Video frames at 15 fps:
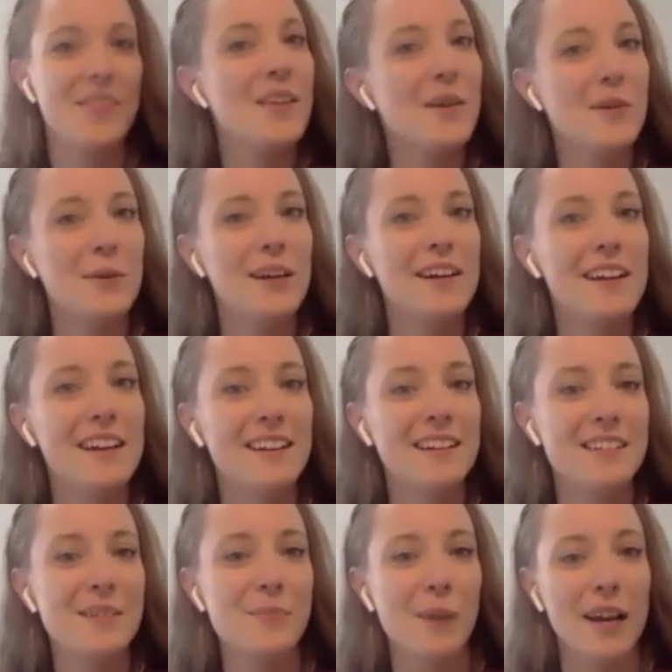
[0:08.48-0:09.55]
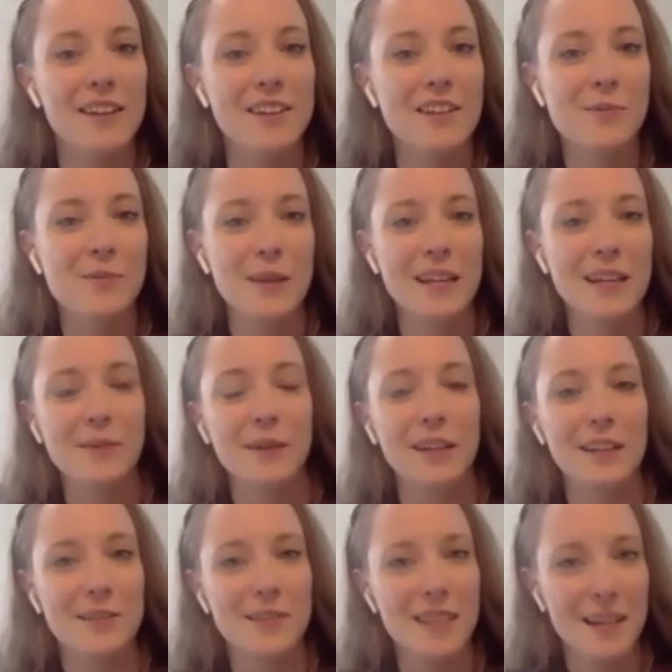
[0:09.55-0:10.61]
We're here to brighten your week while
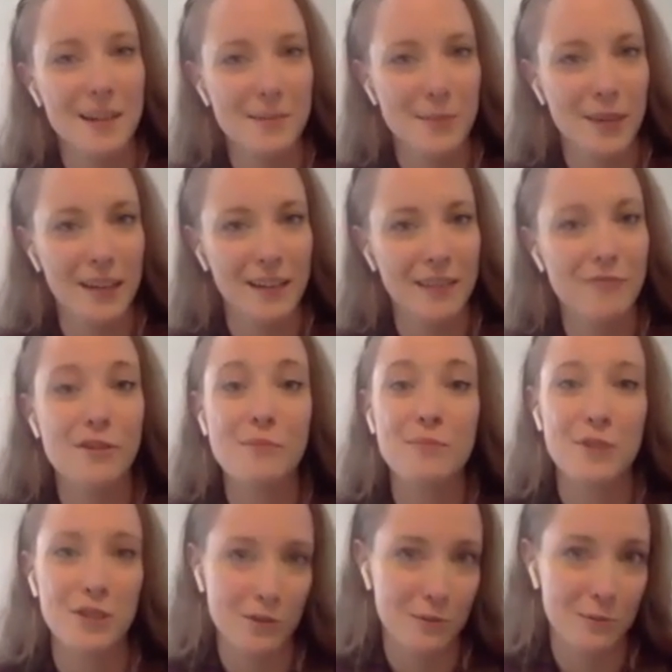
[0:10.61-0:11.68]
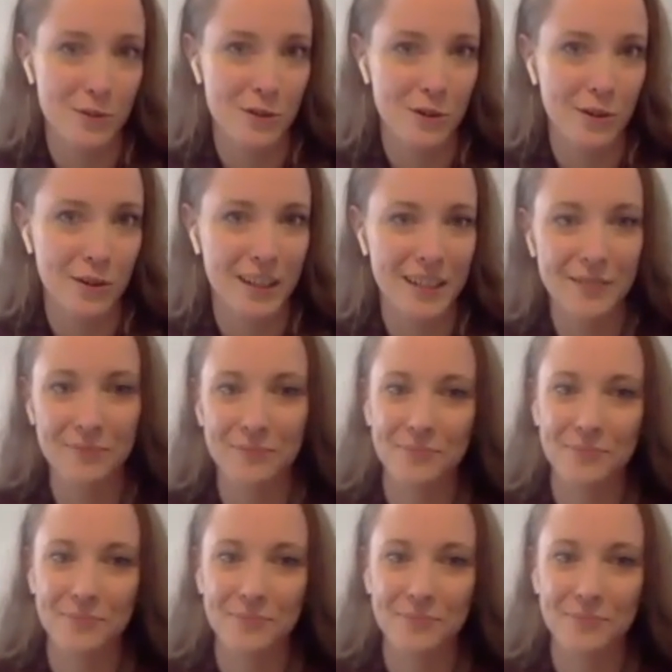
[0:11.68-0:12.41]
you take a break from doom scrolling.